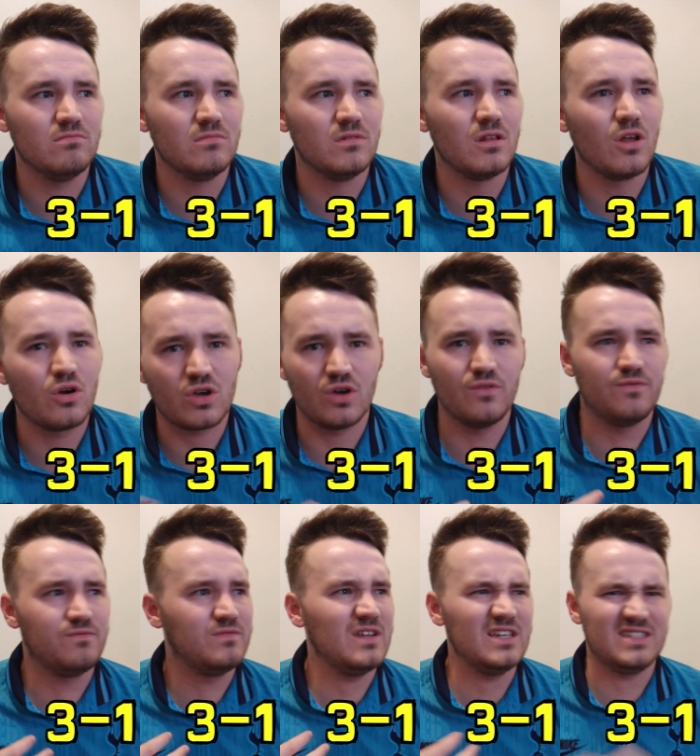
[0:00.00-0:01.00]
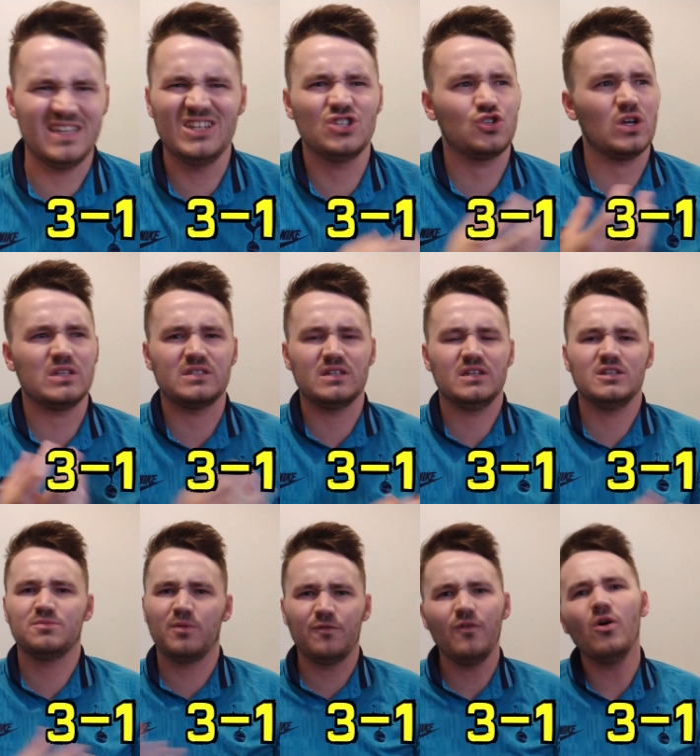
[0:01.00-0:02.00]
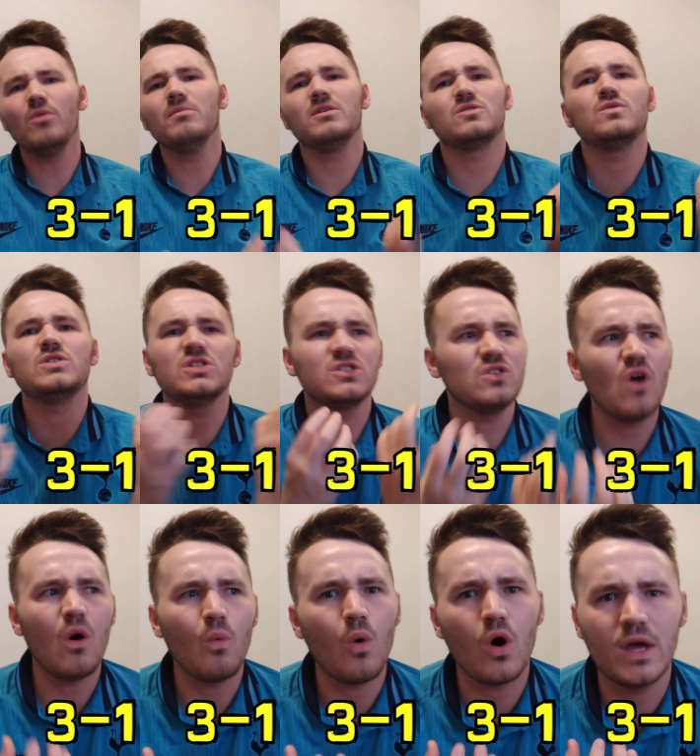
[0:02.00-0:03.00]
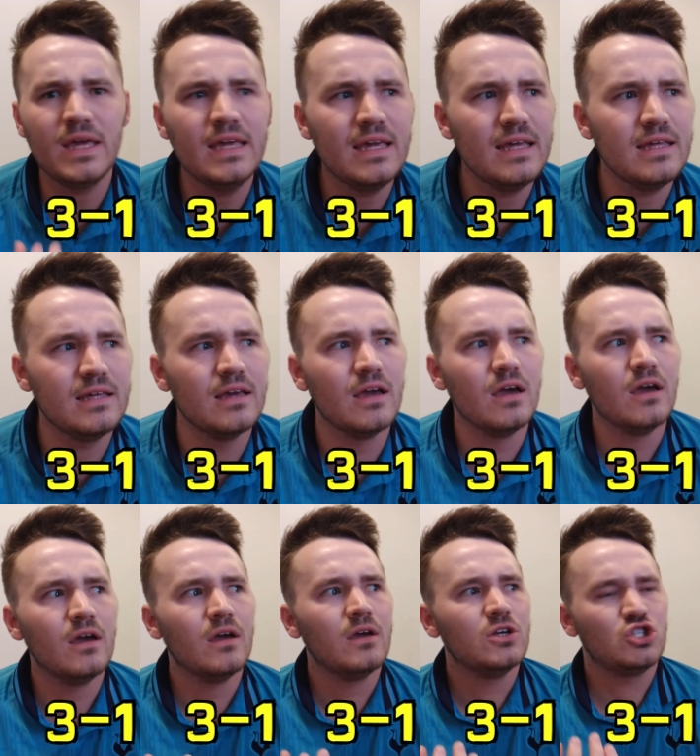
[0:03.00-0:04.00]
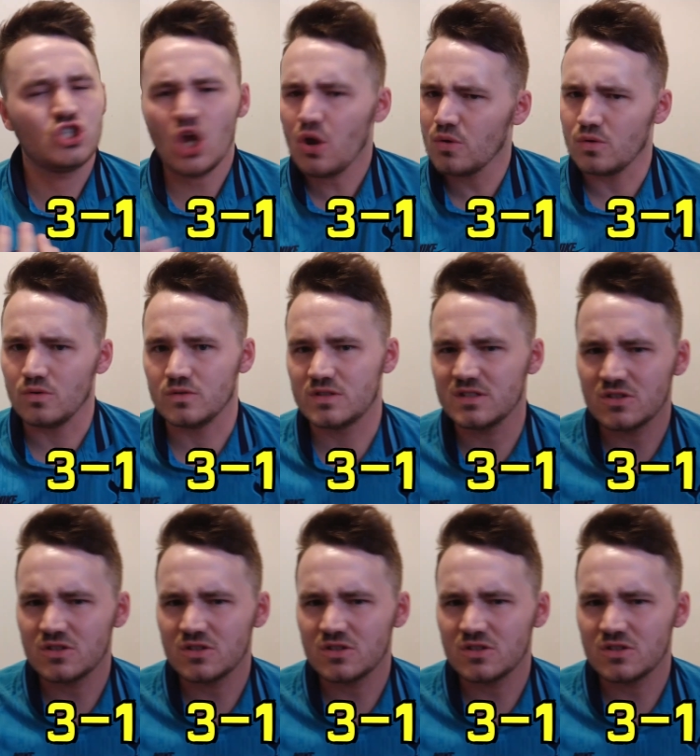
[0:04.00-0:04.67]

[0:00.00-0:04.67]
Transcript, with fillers: look of disinterest in his performance, which is not what he shows.